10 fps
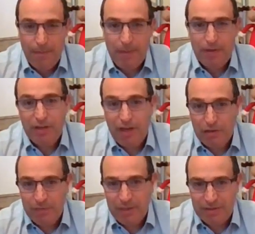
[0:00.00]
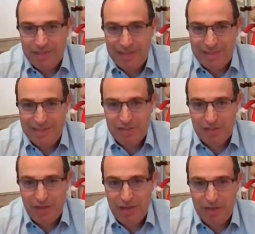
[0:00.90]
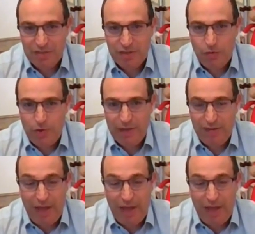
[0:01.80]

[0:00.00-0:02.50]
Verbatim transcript: But in government, this is quite